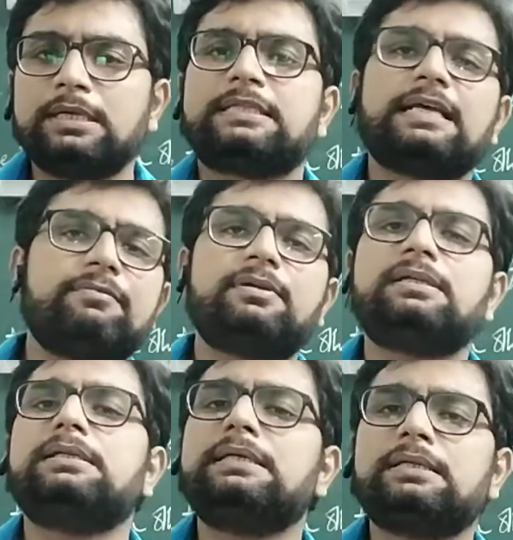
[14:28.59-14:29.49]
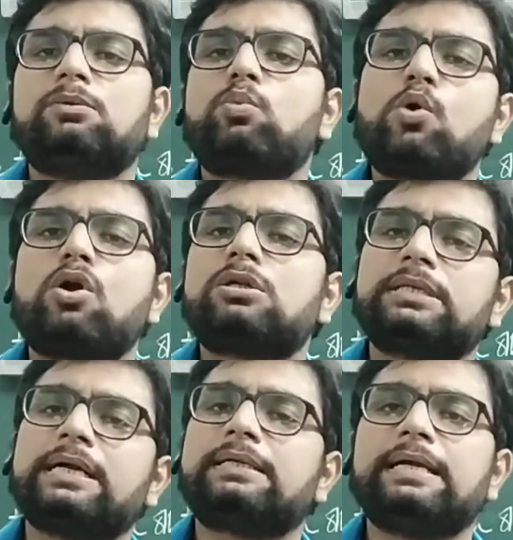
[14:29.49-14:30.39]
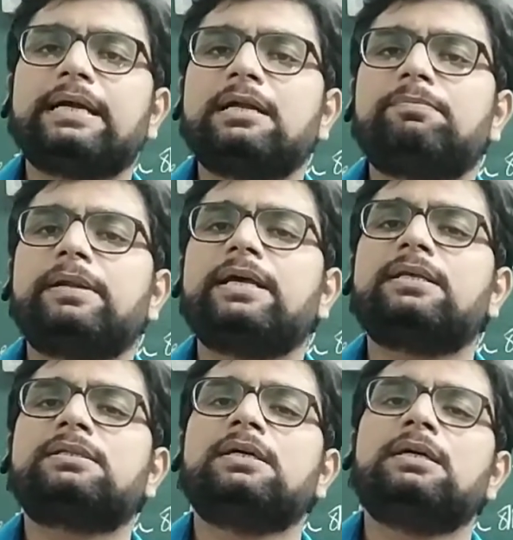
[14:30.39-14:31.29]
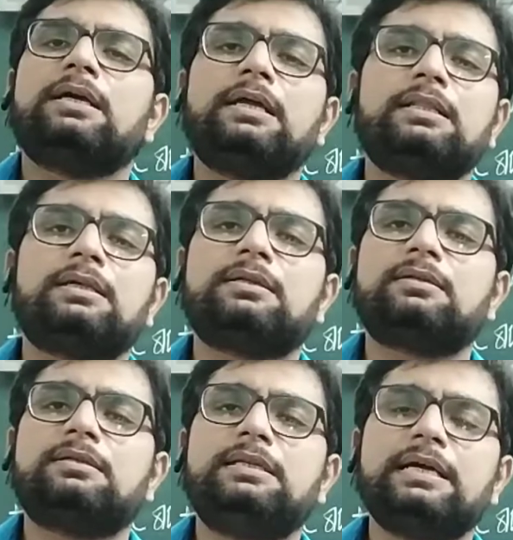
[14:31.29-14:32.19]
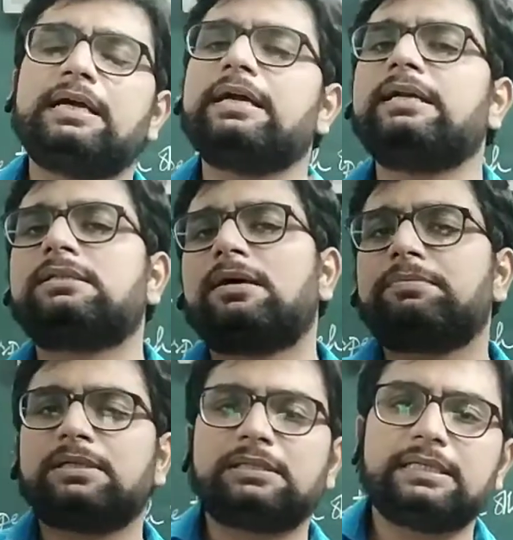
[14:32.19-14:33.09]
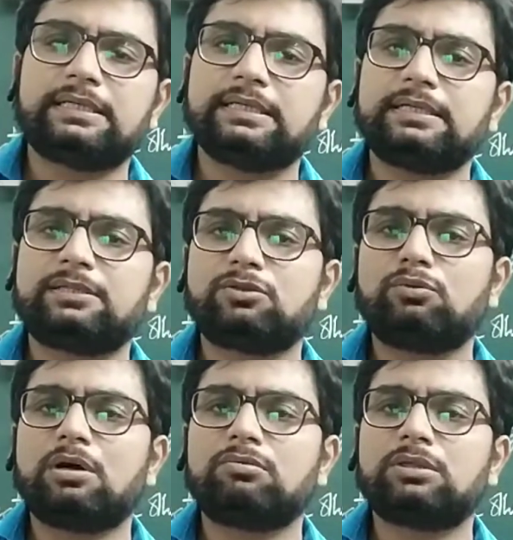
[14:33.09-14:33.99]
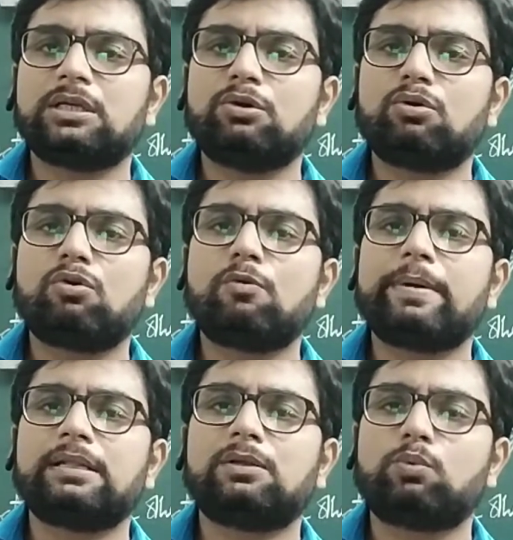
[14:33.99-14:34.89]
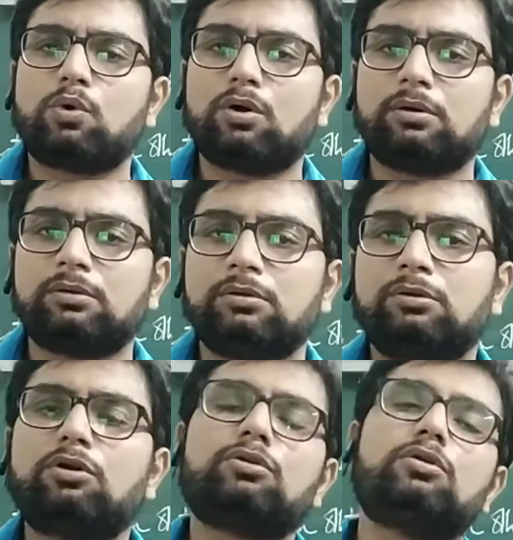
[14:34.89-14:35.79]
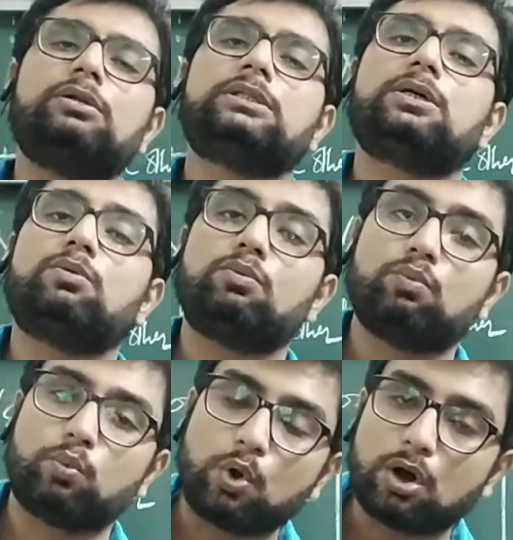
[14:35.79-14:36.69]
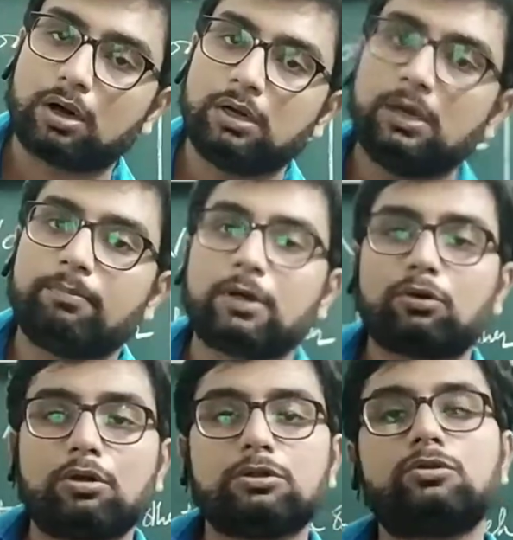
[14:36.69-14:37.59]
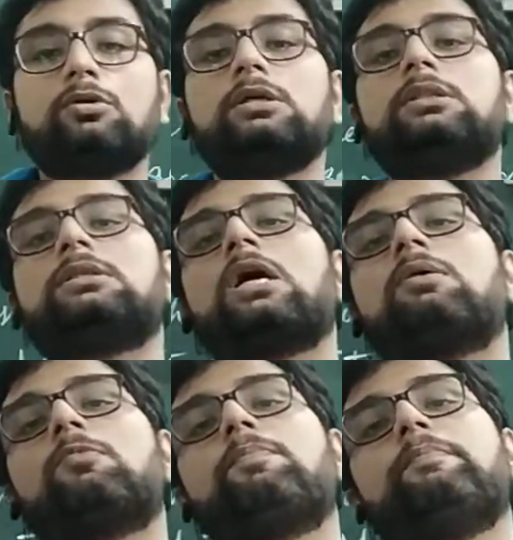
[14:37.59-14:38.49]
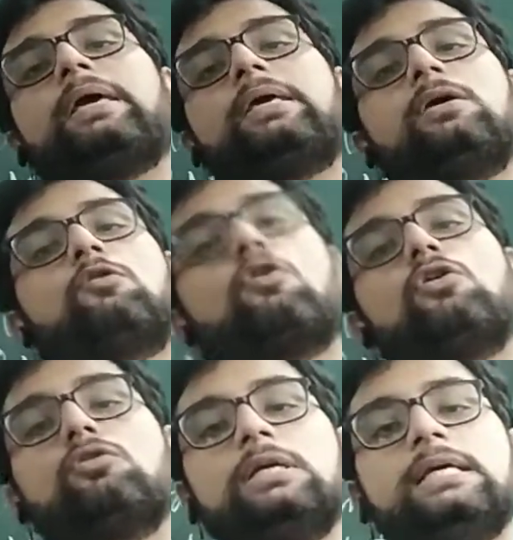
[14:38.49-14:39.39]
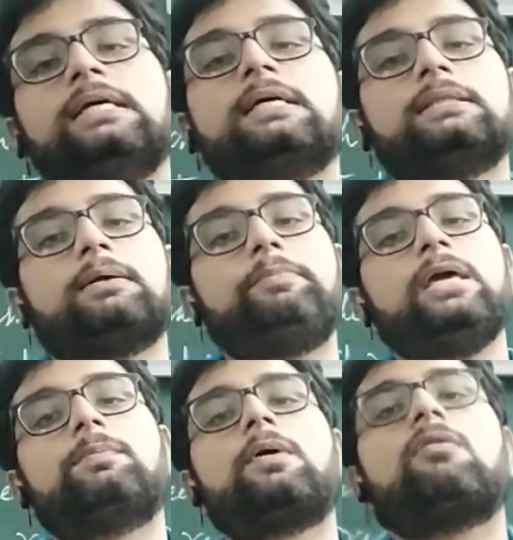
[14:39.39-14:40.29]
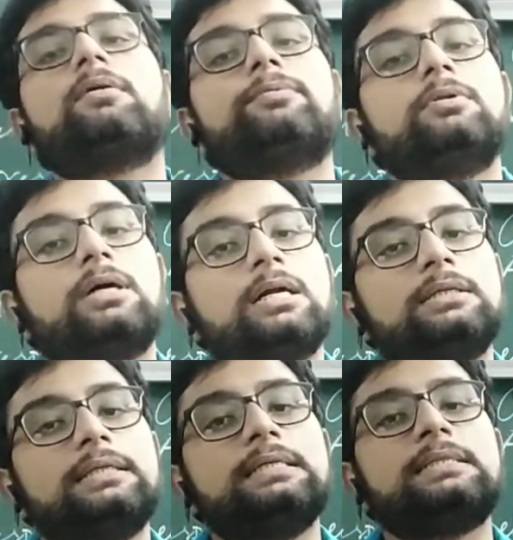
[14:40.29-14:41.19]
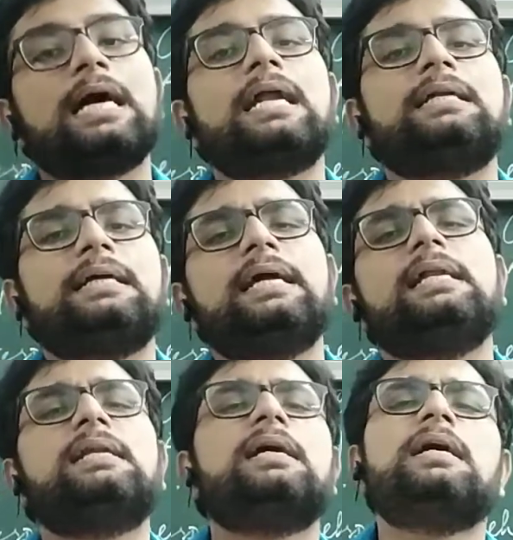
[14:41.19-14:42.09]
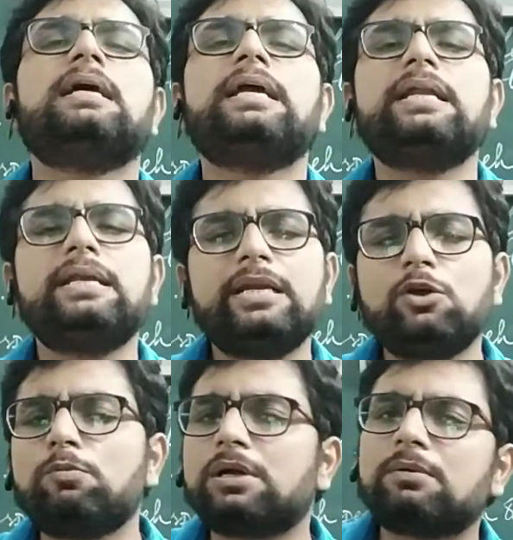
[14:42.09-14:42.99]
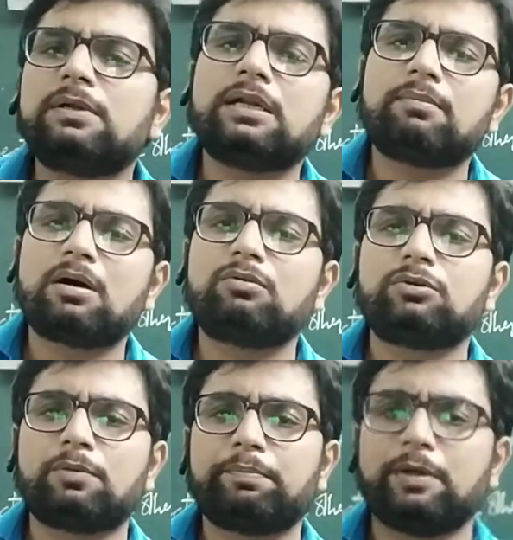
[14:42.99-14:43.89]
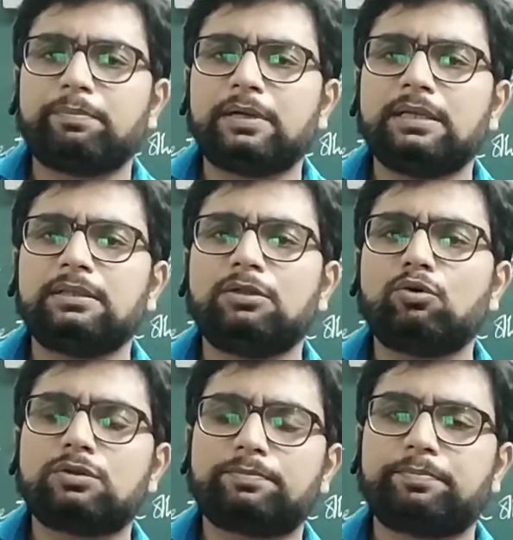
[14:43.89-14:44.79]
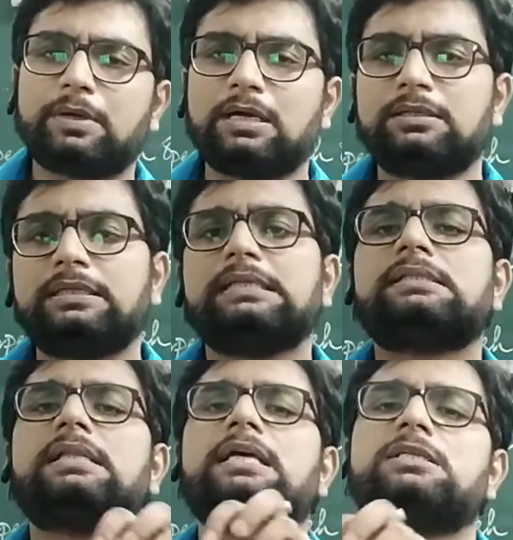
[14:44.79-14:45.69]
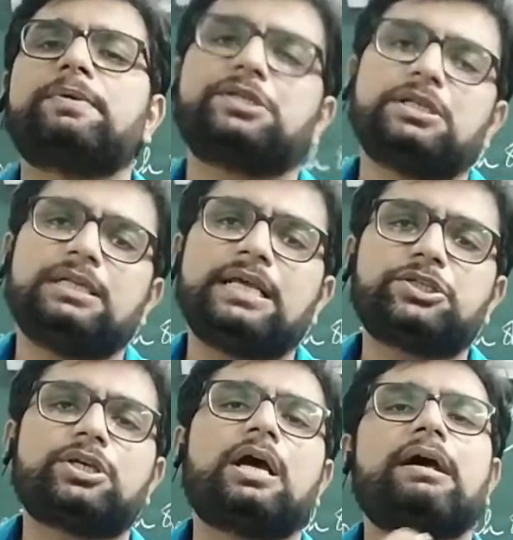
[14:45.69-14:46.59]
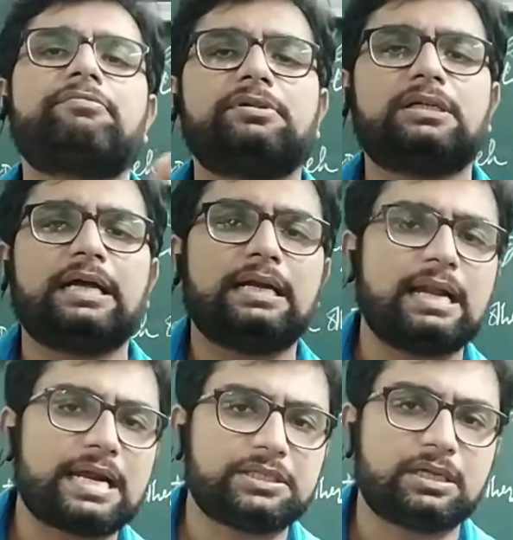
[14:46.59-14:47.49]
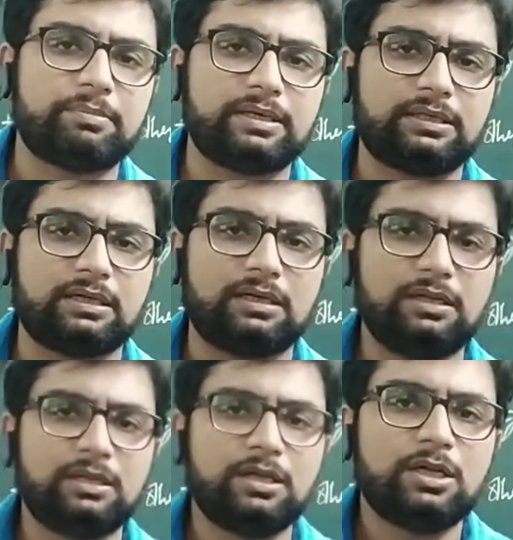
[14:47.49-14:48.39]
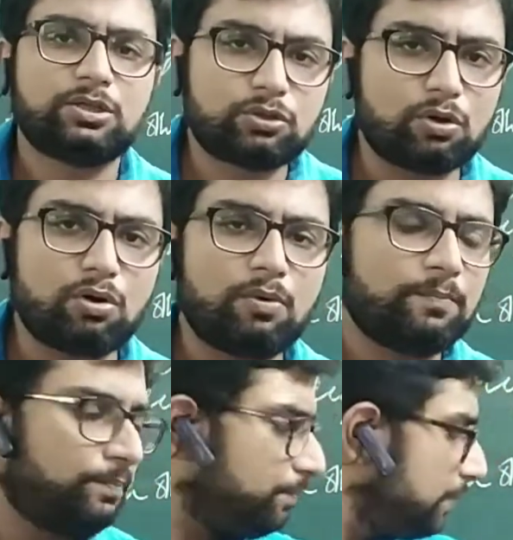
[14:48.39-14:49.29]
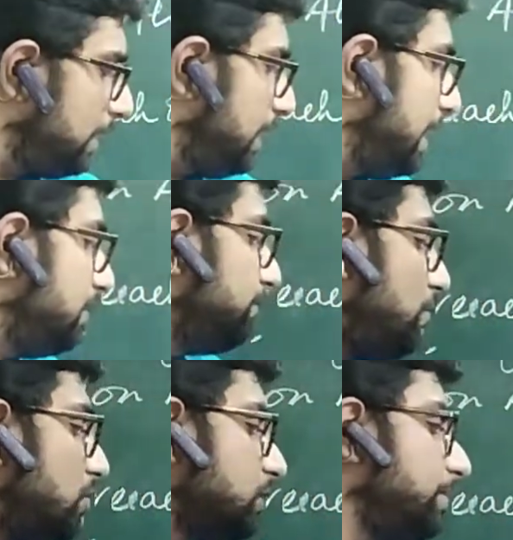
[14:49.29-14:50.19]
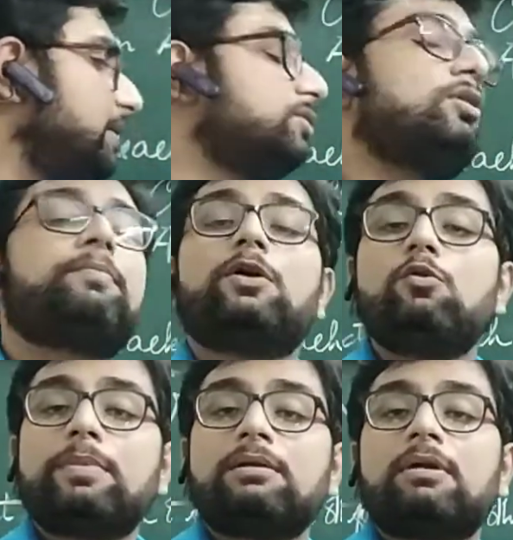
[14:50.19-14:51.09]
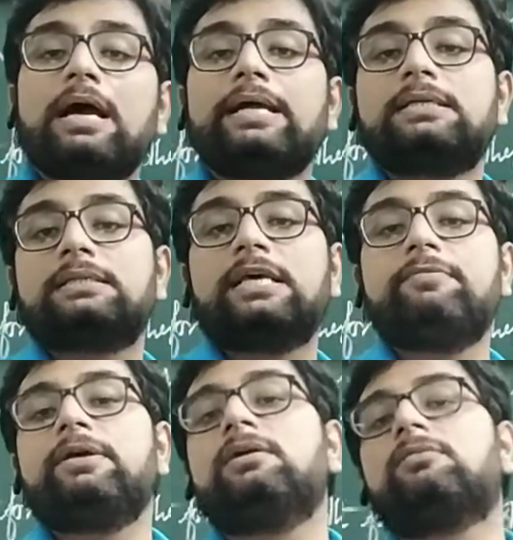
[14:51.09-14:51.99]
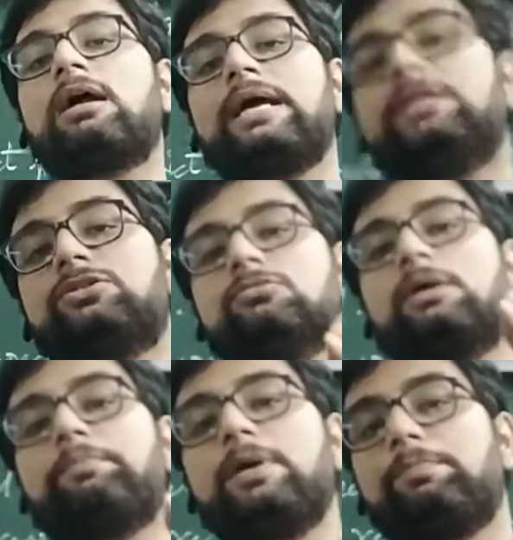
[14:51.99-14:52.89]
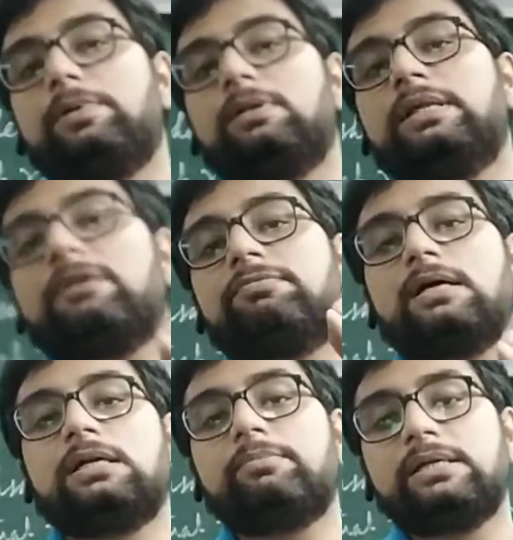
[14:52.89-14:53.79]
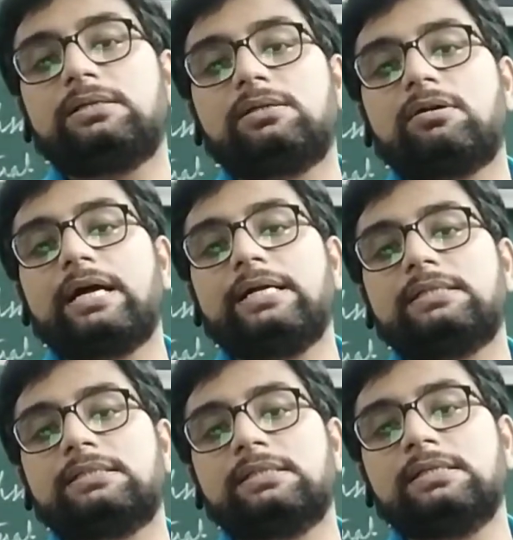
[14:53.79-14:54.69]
Several little wars had taken place in the decades after decades throughout the Europe and the world. Not only the war, but also in terms of making colony, the big powerful countries had killed innumerable amount of people in those countries, like especially in Asia, Africa and Latin America. So, enforcement of human rights, giving rights to the people, their fundamental rights,